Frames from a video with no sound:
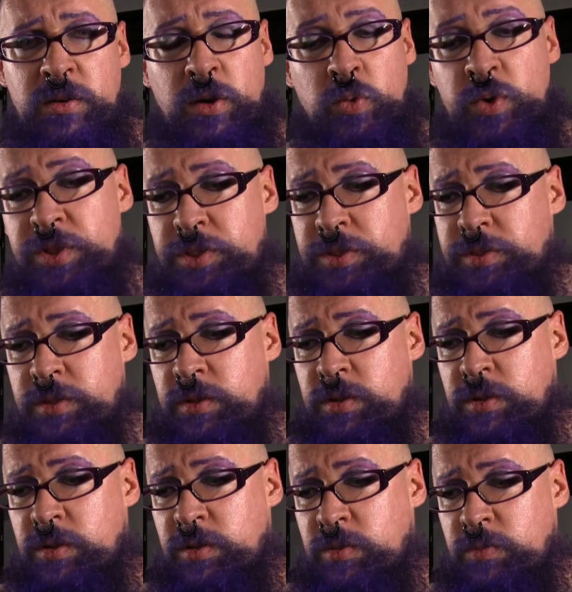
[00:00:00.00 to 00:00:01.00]
With
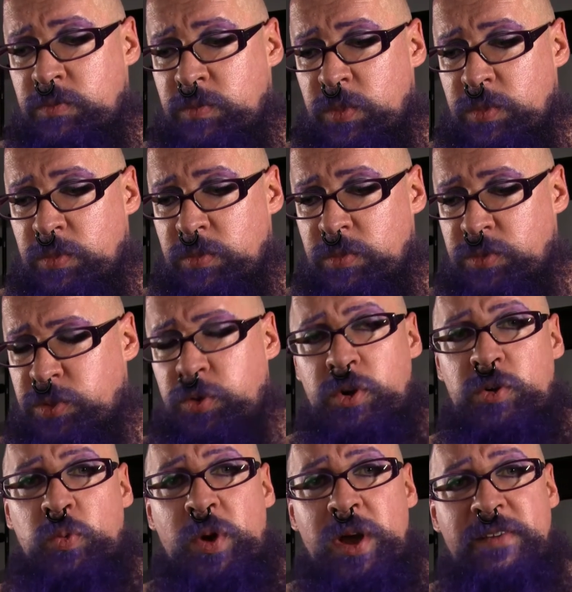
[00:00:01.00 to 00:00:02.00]

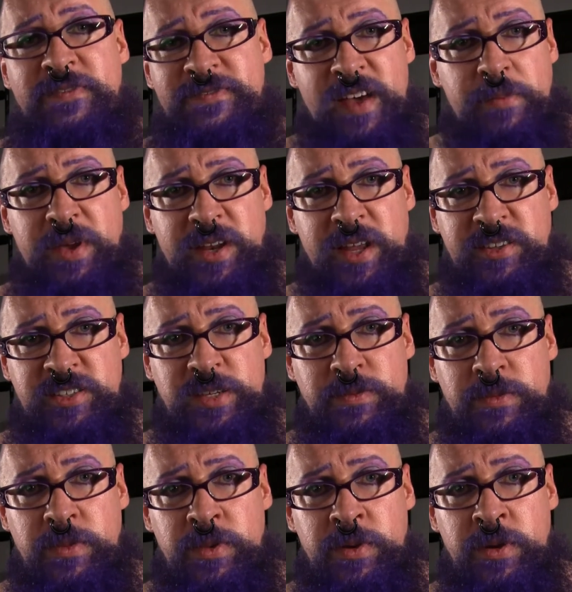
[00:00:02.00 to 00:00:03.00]
third wave feminism,